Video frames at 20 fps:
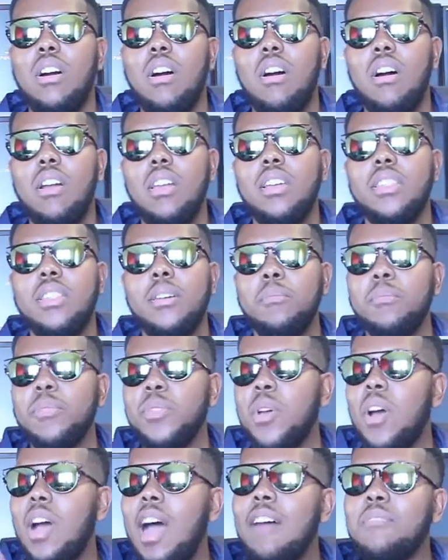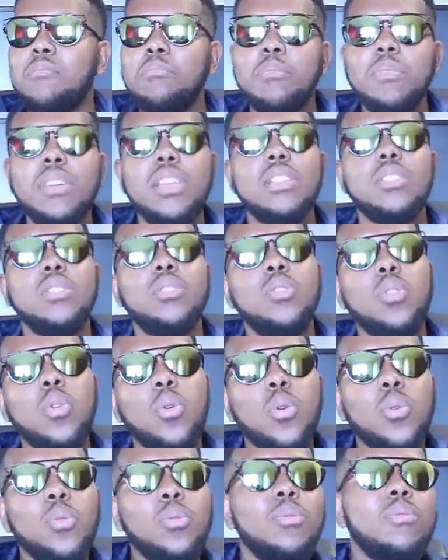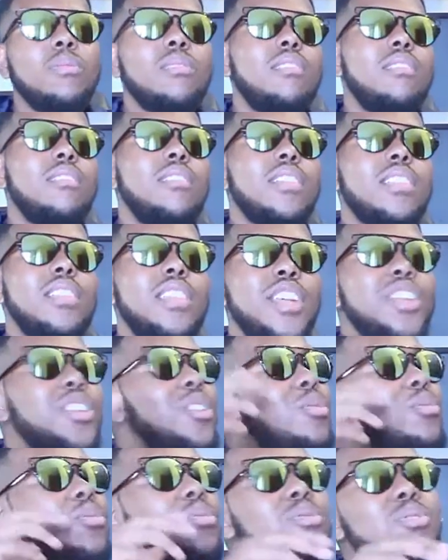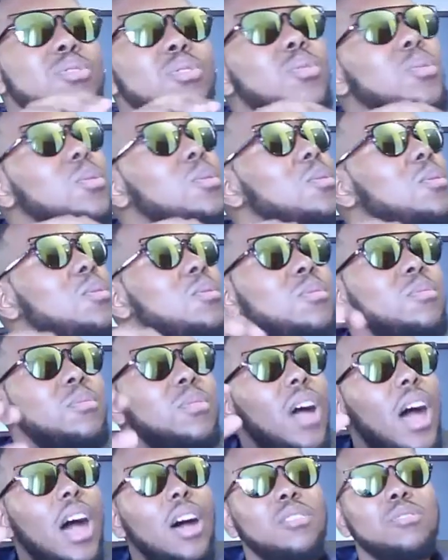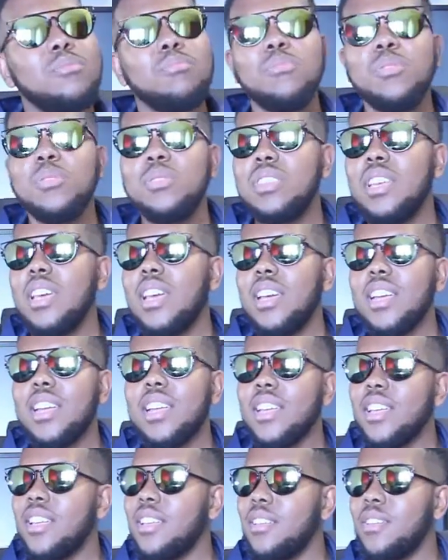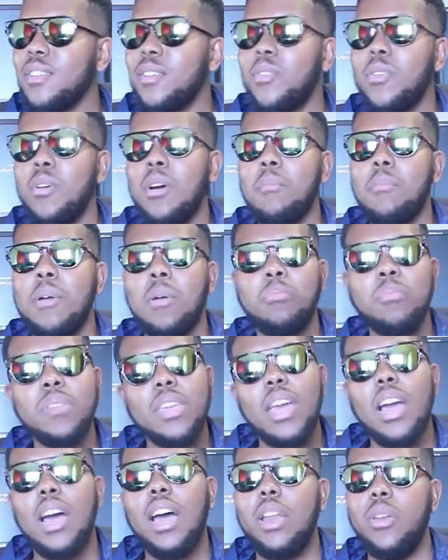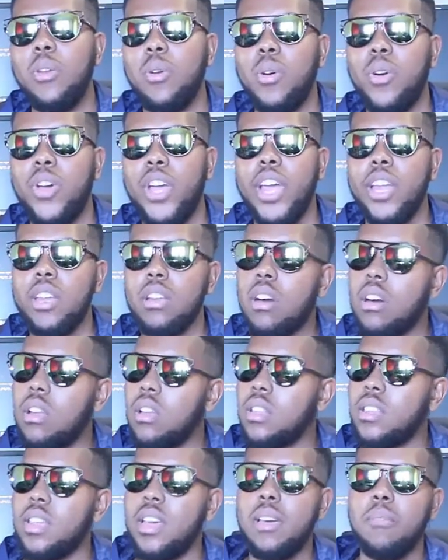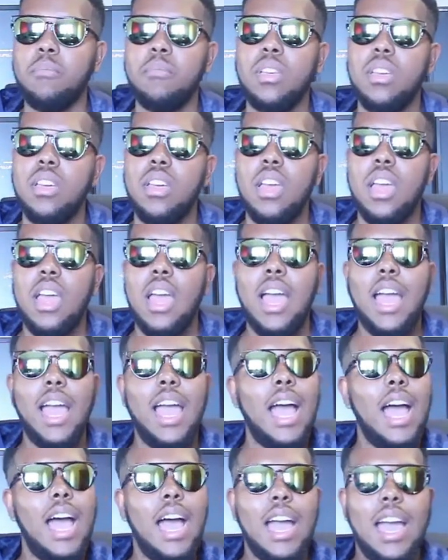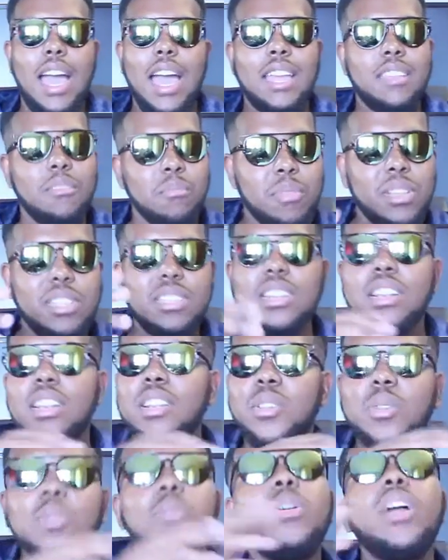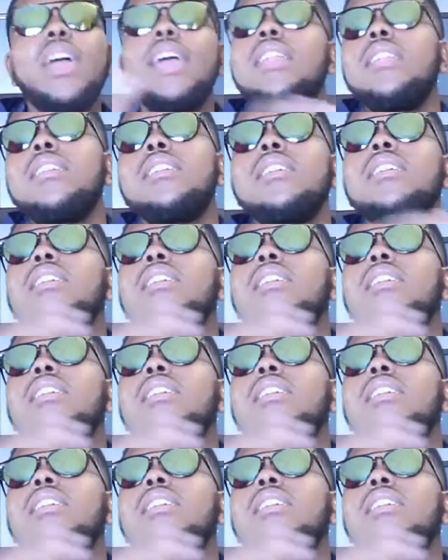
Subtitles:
all of them. You know, I've been through the new school house music, you know, I'm a piano and all of them. I can basically do any